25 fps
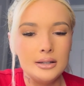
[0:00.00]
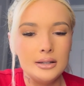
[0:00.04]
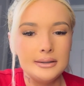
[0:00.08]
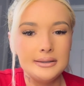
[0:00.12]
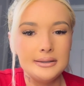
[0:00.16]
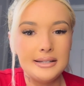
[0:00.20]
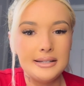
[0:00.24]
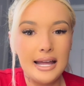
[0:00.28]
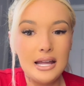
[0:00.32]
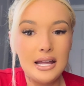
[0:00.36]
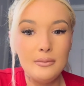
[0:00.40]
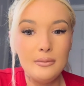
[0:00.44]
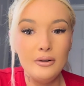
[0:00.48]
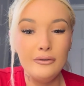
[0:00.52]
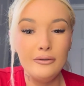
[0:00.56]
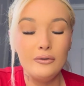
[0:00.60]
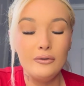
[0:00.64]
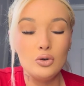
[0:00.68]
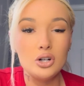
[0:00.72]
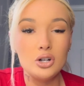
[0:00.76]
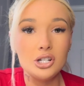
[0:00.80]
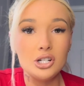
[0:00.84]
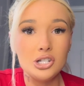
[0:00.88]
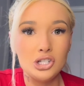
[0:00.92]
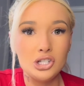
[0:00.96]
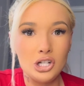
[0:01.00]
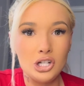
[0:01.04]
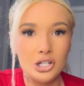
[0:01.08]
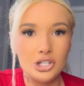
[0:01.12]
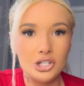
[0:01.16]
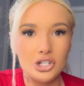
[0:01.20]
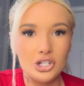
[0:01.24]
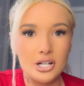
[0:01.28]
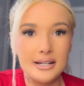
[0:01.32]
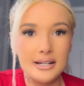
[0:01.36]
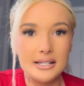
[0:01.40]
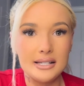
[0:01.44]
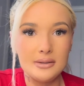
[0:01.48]
Day before
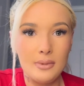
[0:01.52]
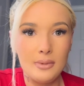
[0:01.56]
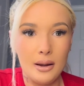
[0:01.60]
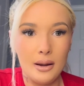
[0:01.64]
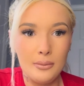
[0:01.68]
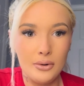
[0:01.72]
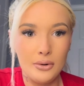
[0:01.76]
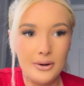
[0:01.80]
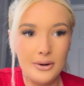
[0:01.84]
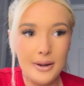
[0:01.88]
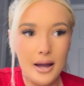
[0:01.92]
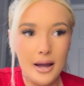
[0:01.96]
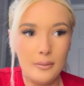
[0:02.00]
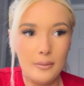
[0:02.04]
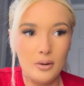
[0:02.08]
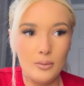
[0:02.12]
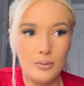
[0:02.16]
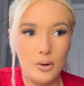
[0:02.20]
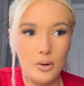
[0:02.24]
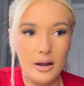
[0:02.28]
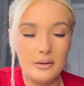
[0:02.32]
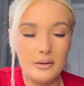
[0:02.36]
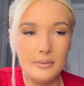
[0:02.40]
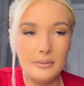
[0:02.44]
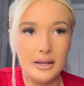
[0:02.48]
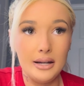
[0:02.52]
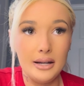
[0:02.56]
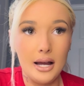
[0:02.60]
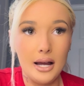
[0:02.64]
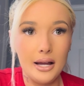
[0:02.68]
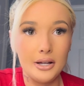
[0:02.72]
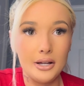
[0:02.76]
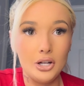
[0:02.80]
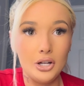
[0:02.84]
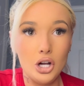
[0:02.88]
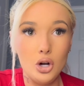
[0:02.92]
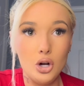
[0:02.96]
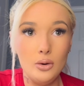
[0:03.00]
surgery, it's my pre-op appointment.
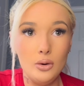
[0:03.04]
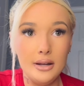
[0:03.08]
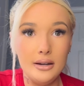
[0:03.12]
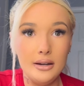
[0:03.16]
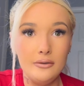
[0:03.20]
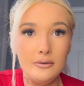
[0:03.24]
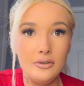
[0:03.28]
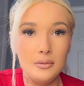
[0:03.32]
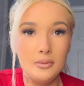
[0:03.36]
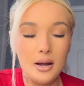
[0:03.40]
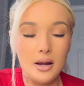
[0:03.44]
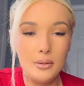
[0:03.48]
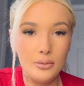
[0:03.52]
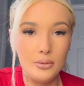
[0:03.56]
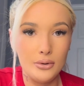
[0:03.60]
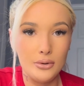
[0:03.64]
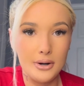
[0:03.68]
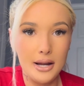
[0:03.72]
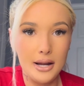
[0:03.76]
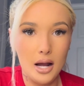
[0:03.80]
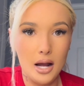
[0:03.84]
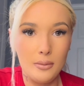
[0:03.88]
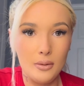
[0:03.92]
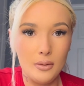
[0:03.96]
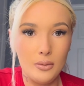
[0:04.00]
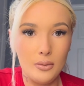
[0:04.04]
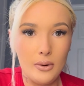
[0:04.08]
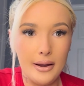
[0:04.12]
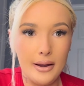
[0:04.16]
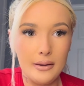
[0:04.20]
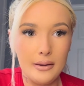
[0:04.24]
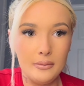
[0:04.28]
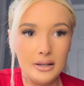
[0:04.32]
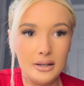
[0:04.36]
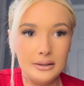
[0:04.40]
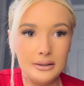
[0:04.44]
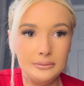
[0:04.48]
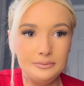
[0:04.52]
I go in for my pre-op
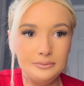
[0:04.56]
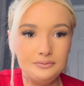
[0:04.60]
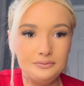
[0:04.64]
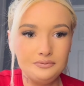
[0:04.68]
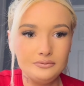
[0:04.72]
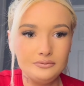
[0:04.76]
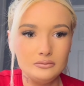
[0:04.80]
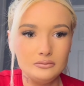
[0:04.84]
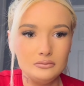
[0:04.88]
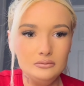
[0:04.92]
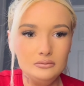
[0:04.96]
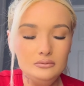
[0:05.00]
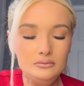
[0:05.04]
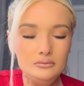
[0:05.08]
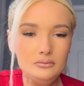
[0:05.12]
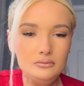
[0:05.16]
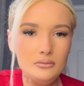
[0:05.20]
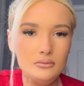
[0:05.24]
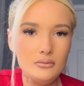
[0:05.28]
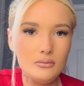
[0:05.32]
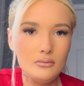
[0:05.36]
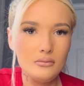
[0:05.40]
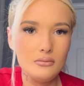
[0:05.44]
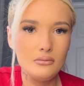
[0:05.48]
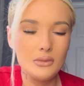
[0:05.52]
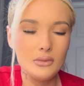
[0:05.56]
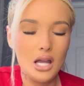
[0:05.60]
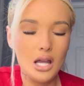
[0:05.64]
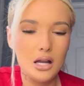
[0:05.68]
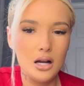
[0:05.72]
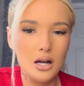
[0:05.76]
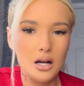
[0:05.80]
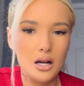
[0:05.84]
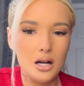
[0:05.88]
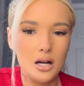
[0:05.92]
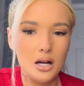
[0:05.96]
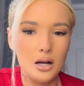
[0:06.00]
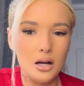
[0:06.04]
appointment.
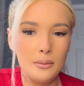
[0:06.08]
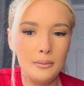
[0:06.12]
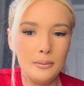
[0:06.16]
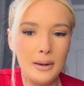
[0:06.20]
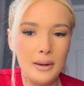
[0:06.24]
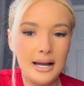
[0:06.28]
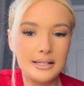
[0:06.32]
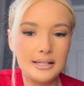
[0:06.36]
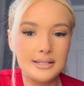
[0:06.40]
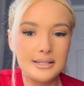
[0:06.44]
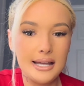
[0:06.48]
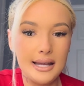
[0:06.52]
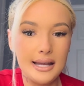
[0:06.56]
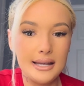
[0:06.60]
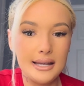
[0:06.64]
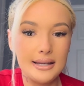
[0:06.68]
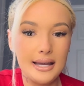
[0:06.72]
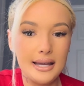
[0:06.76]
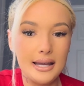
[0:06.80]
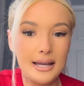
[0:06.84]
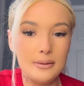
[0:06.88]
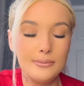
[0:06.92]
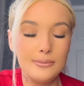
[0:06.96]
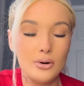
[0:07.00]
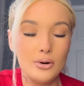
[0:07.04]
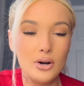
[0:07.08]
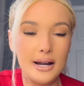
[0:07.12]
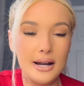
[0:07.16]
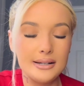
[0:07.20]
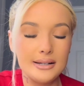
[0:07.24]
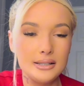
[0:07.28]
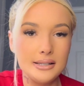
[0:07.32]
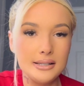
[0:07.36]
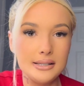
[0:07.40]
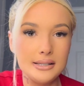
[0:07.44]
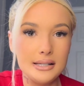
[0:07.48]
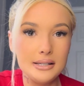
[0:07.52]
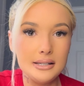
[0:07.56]
I take a
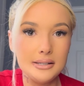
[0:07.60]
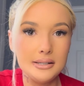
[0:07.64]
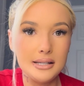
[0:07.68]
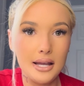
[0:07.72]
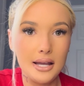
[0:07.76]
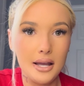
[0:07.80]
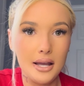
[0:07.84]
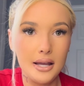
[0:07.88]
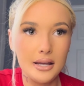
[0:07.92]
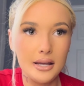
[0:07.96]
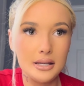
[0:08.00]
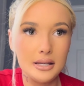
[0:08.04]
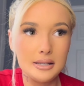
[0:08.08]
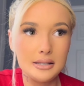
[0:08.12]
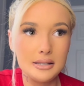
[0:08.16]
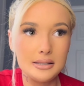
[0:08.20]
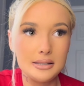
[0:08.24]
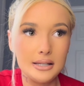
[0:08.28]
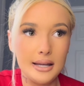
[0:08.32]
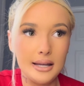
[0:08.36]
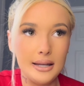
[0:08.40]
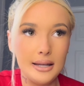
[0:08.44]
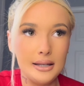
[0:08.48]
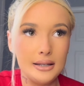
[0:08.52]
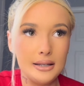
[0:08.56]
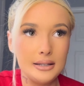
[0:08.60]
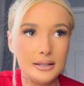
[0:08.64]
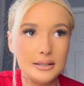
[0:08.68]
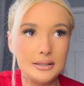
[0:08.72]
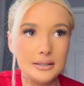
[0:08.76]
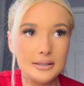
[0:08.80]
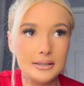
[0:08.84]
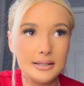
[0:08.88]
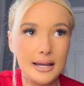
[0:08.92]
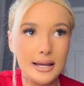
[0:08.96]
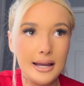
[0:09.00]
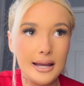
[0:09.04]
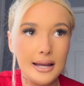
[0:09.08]
pregnancy test
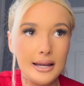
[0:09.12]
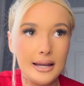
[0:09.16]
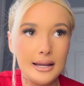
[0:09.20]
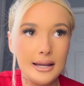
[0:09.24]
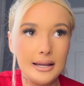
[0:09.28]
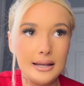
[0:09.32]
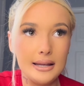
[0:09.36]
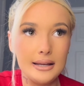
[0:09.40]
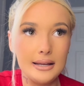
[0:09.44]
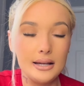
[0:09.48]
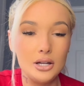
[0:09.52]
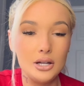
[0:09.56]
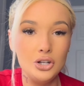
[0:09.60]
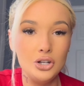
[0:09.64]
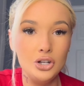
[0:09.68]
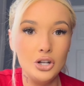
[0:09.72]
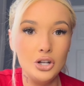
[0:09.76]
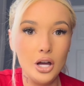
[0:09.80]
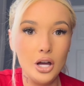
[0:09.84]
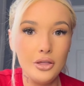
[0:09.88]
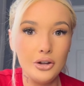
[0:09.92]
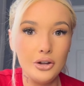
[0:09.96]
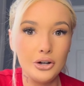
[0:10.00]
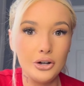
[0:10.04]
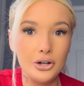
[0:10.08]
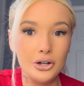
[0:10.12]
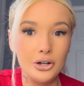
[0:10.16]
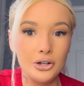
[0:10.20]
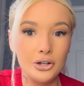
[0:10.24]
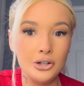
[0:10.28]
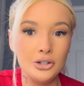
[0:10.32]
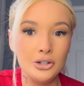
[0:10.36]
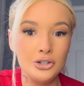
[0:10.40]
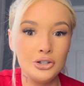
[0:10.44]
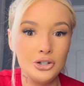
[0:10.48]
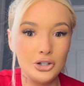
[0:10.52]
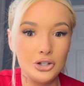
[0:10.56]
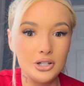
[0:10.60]
and another
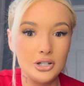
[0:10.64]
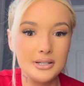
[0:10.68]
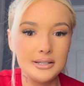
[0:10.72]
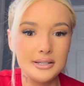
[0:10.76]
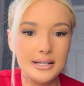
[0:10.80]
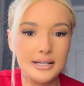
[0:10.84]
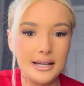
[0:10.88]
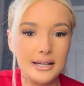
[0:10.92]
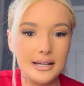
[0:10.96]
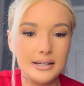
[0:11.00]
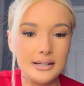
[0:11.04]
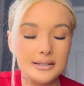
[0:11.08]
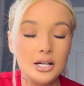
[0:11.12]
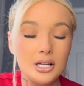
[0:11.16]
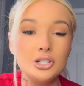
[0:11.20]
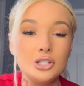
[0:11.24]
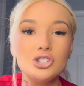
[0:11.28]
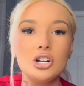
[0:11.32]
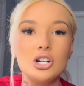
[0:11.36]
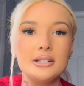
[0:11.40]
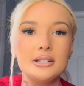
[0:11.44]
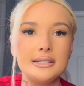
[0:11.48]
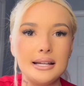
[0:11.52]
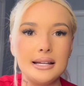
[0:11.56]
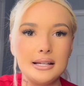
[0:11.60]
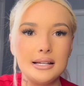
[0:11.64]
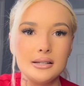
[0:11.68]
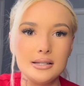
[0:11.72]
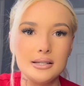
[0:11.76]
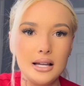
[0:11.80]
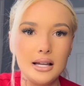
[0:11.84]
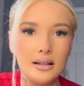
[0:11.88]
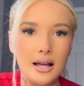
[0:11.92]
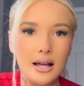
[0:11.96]
urine test, a drug test,